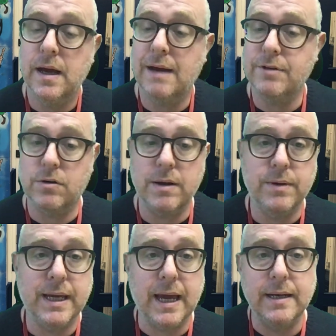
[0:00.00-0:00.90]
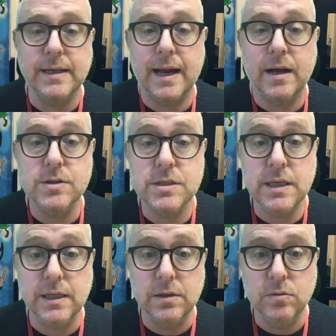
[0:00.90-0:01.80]
Have a great weekend, and I'll see
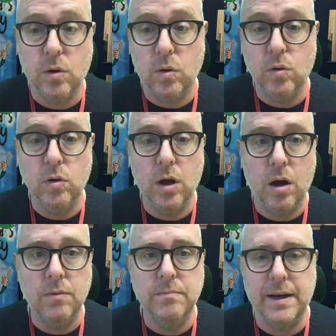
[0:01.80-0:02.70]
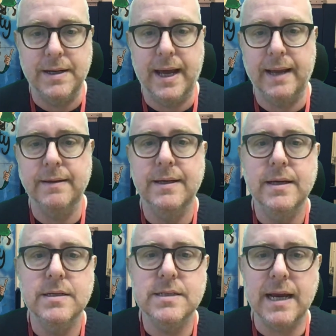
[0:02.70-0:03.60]
you all on Monday.
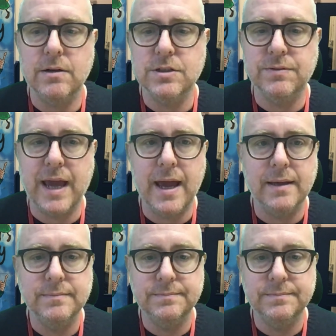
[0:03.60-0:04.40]
Take lots of care.